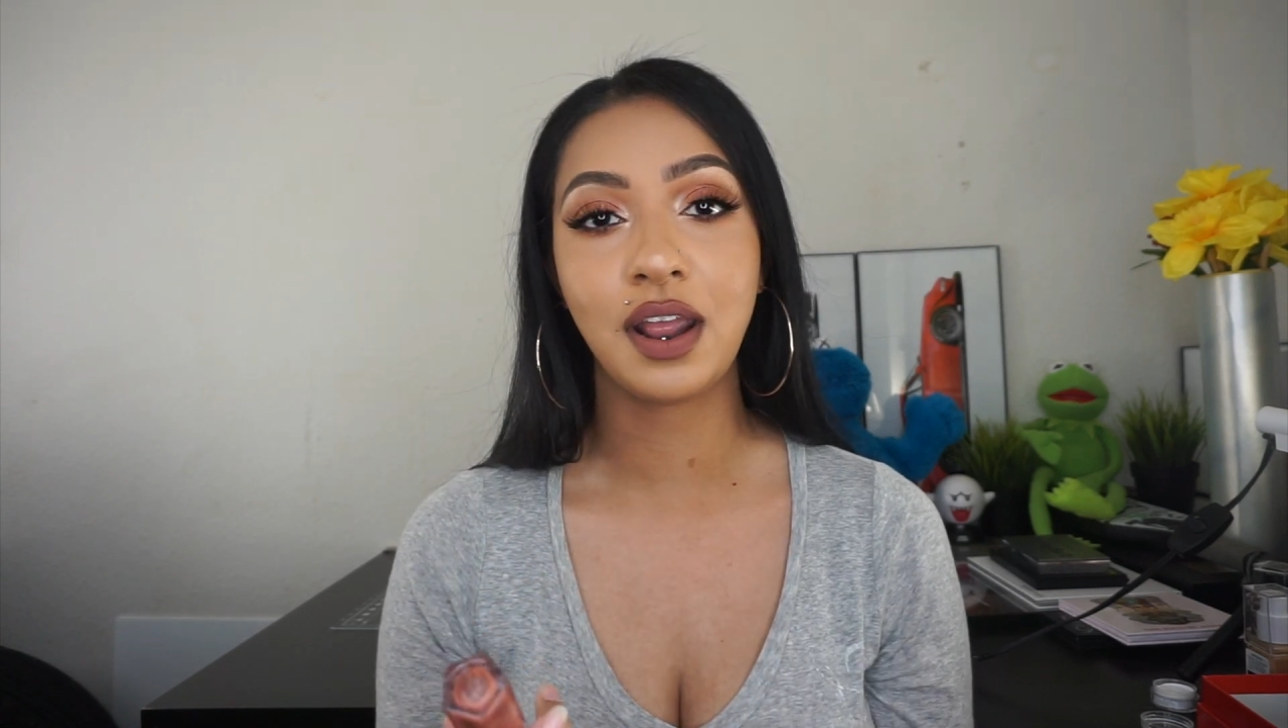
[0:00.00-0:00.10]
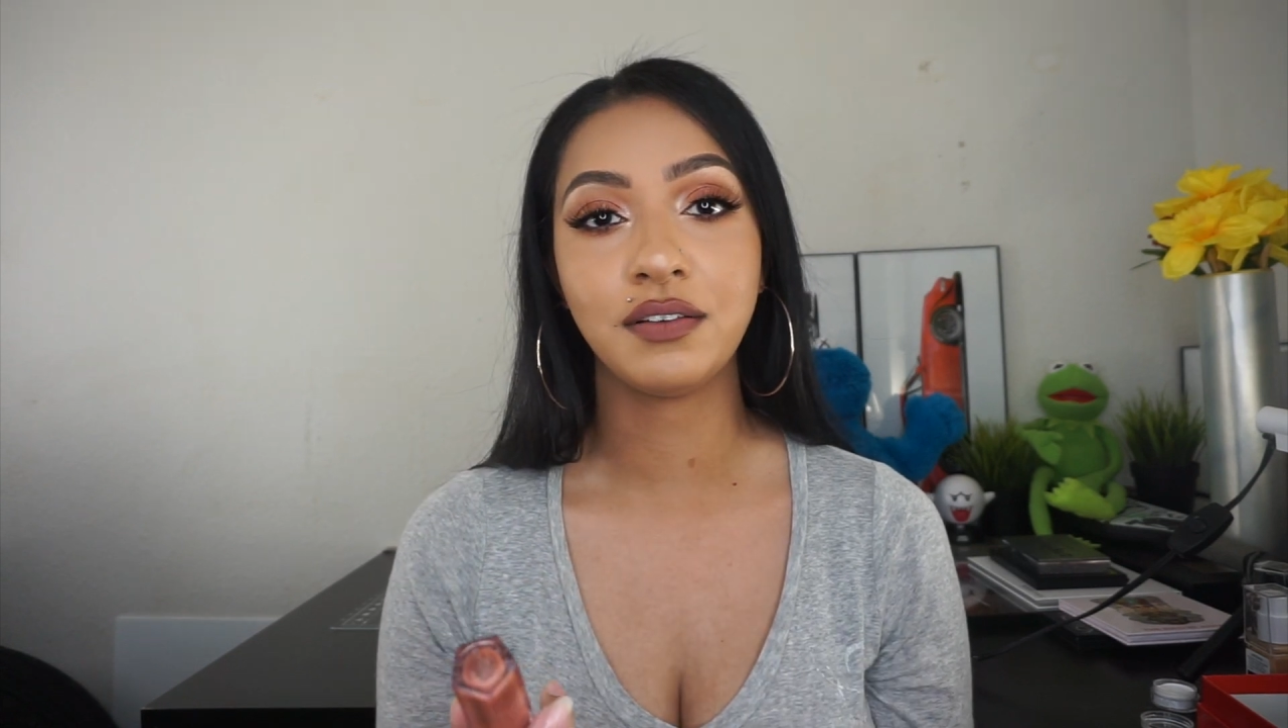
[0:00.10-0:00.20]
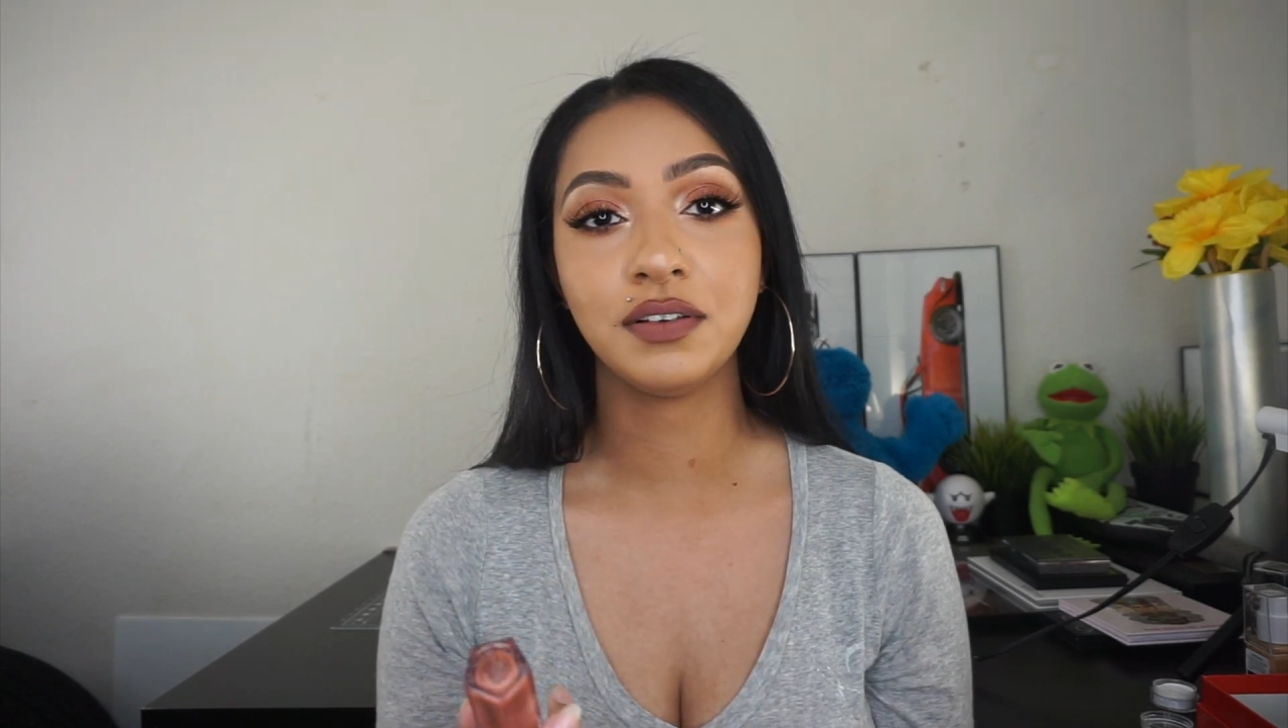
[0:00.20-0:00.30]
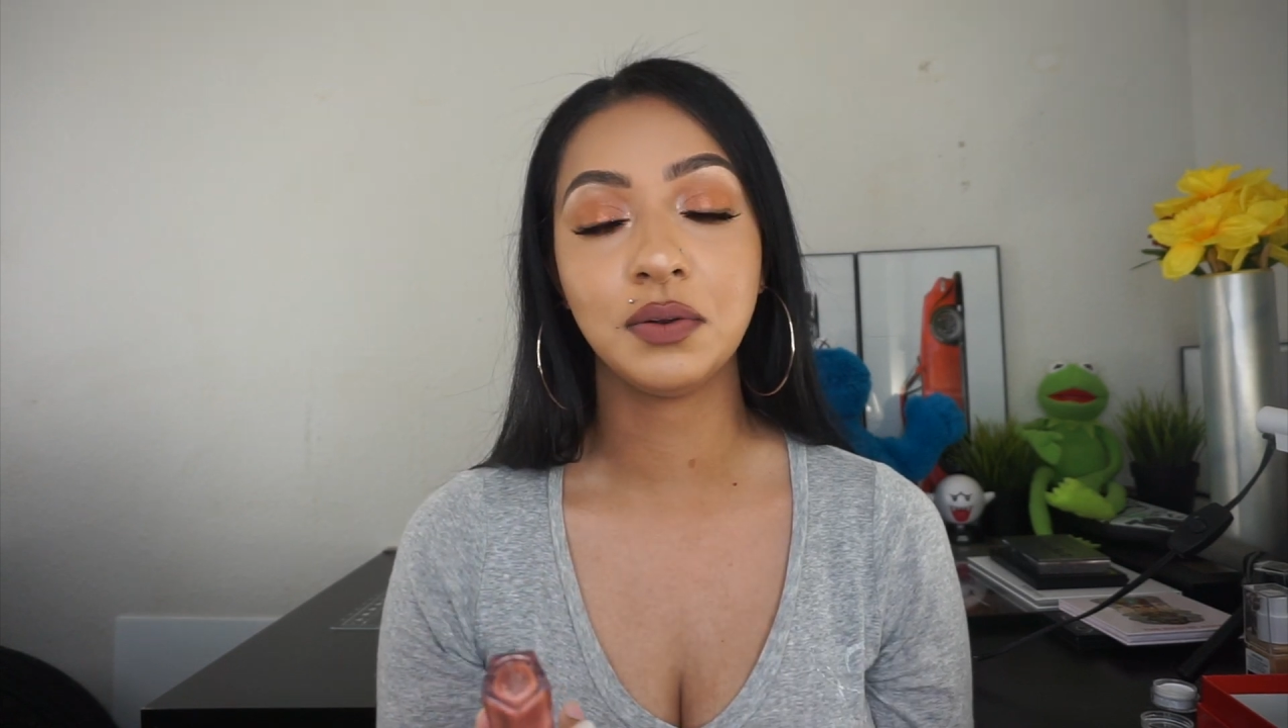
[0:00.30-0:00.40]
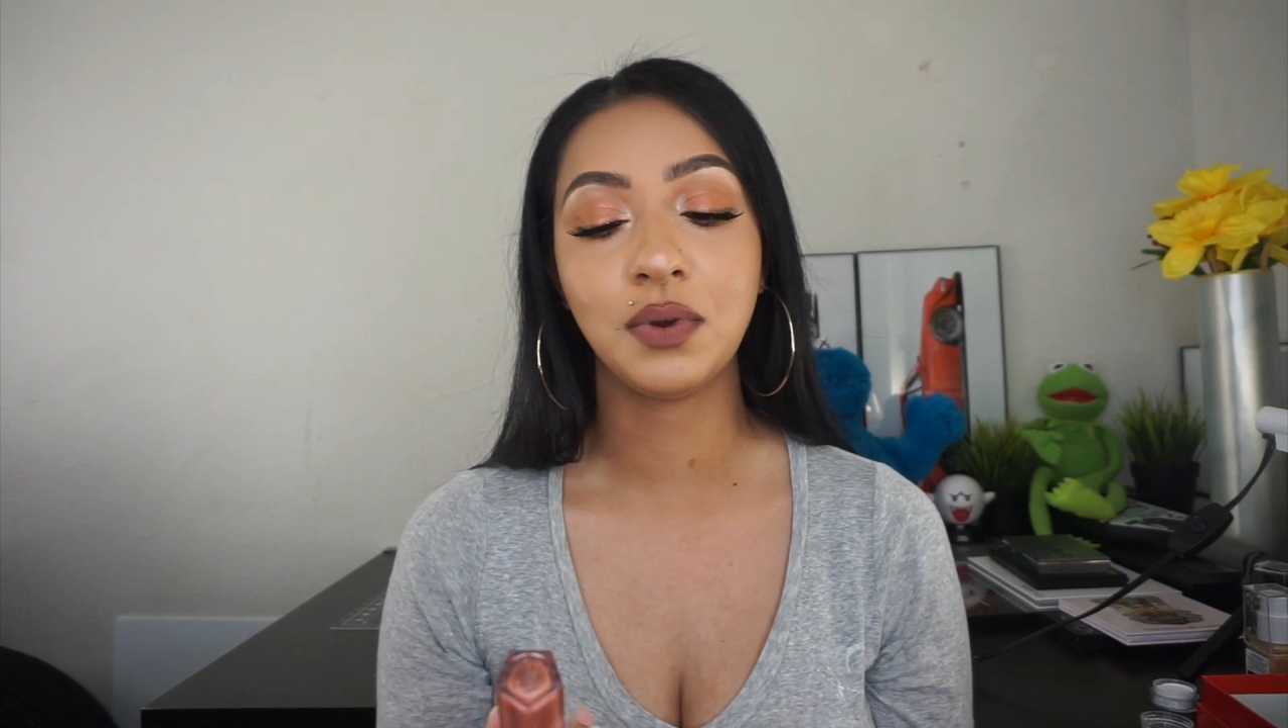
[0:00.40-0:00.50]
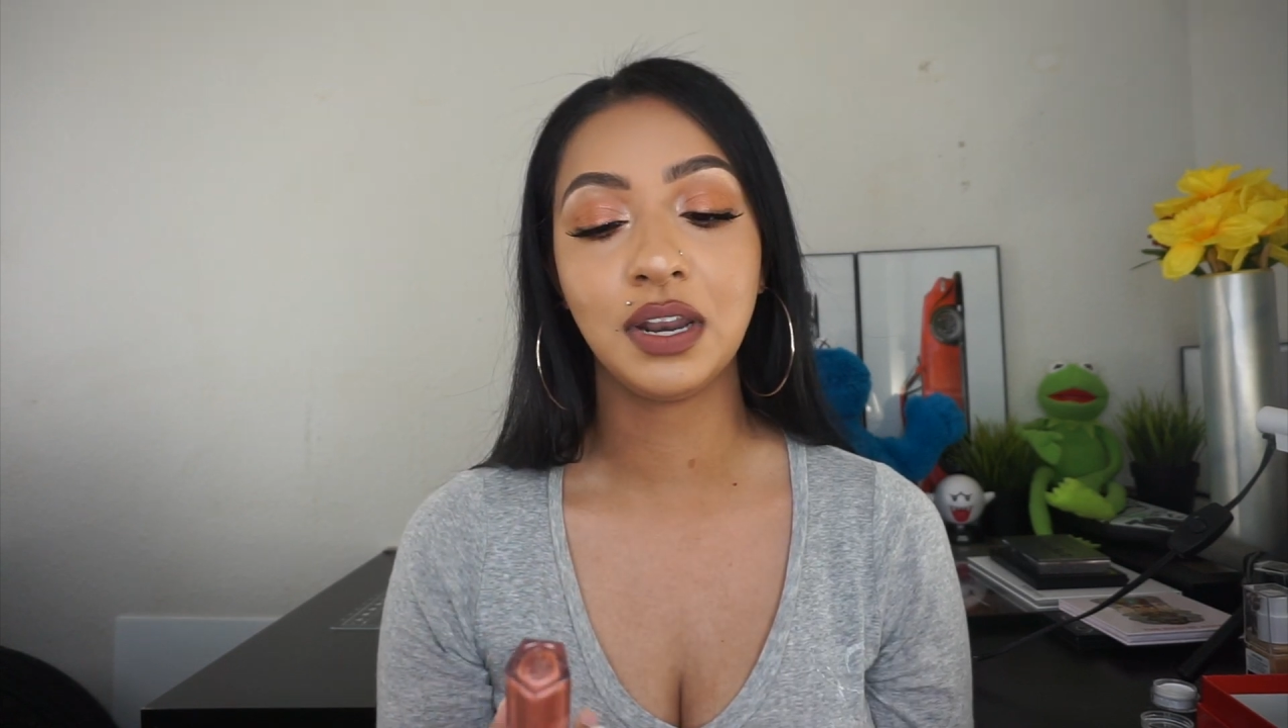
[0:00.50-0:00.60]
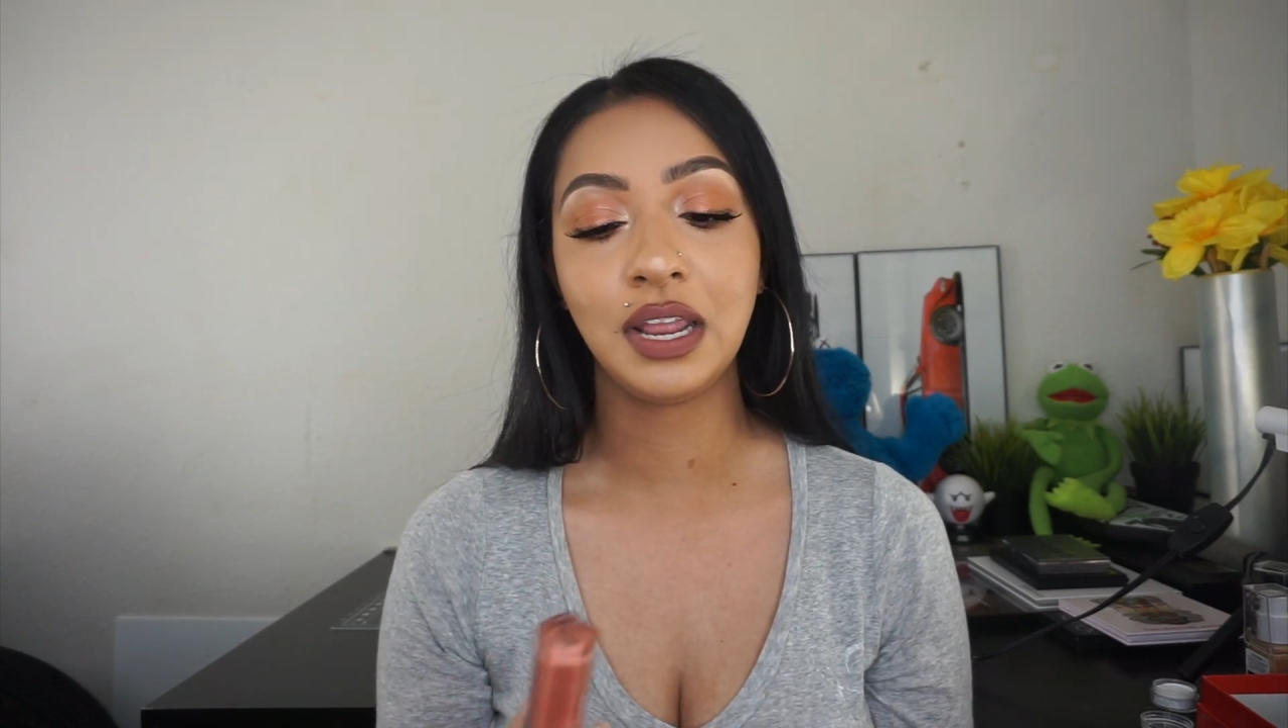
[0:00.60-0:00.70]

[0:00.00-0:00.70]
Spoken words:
everyone,